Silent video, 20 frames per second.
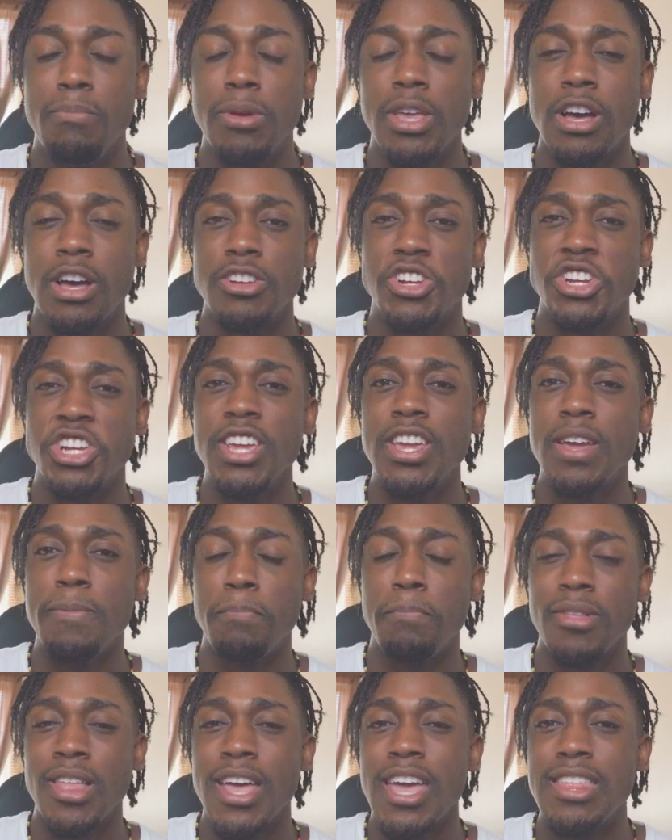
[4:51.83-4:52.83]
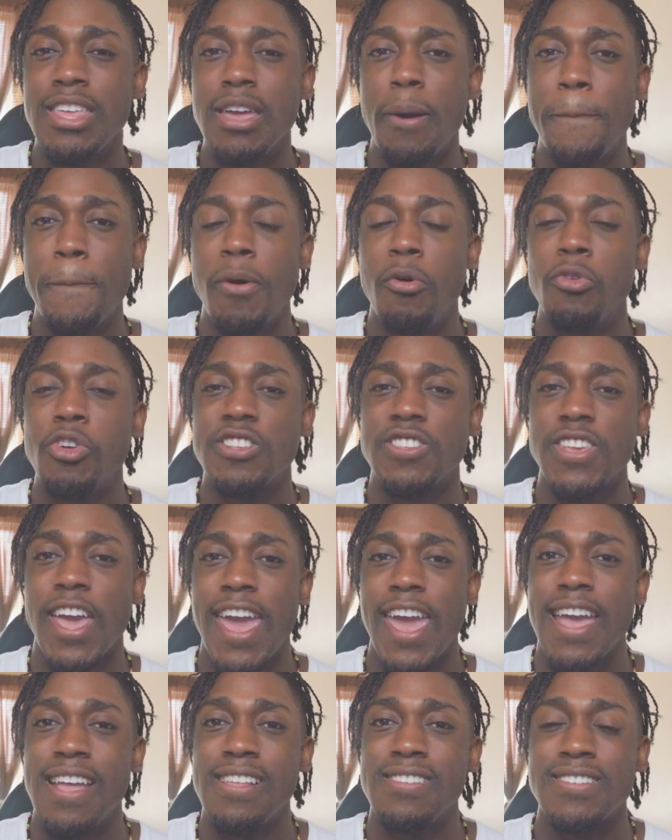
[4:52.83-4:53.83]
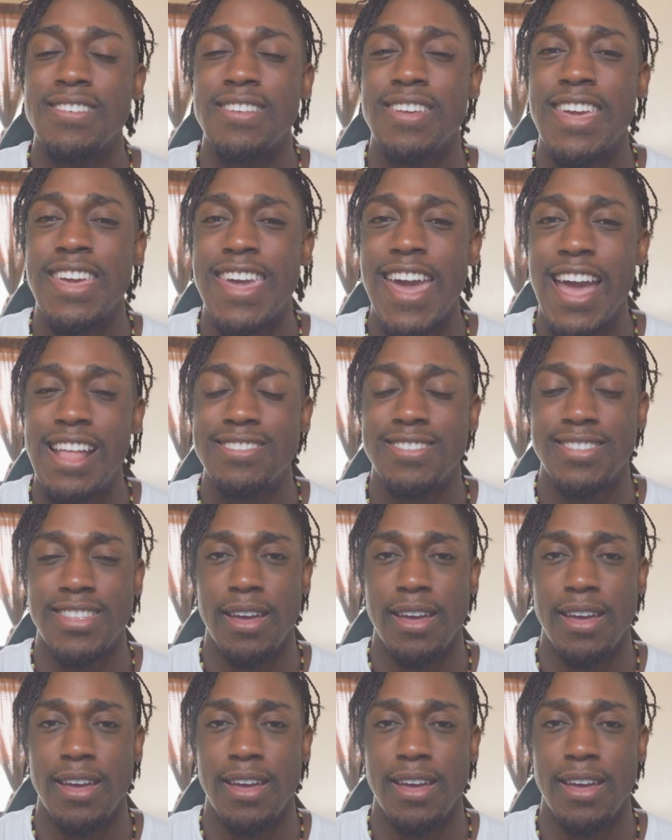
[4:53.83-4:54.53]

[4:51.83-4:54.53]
because she can play the opponent's hands against